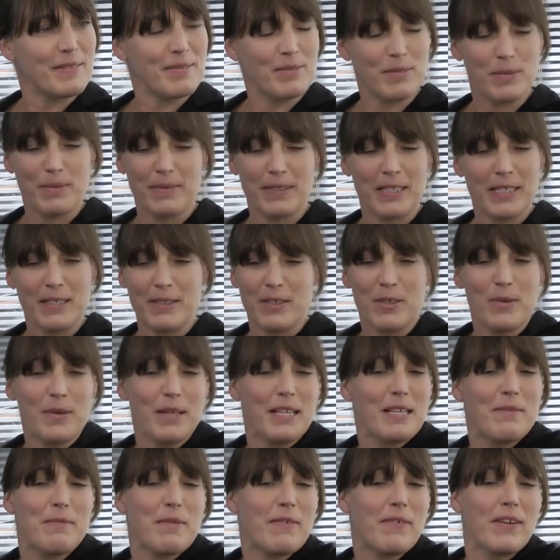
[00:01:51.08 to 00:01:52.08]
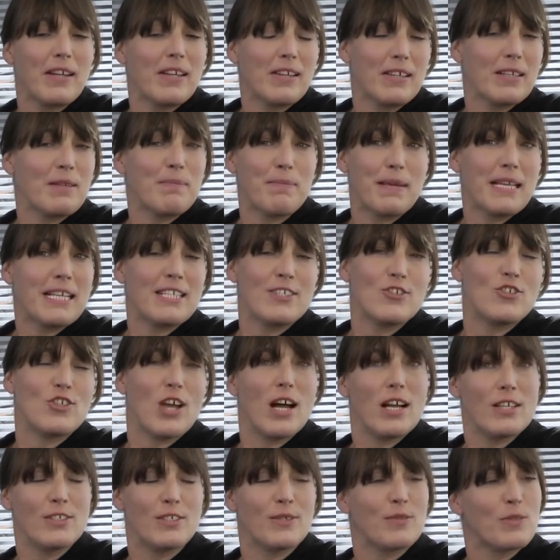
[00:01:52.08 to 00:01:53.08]
Well, you're not going to be very good at being in
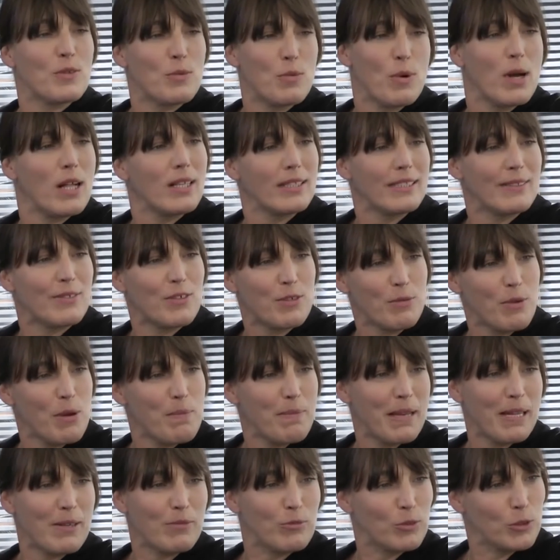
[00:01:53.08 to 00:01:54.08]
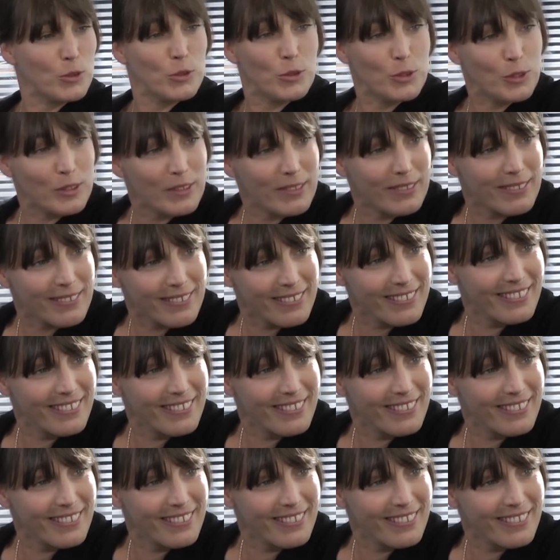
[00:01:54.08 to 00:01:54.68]
charge of the world if you won't make rules.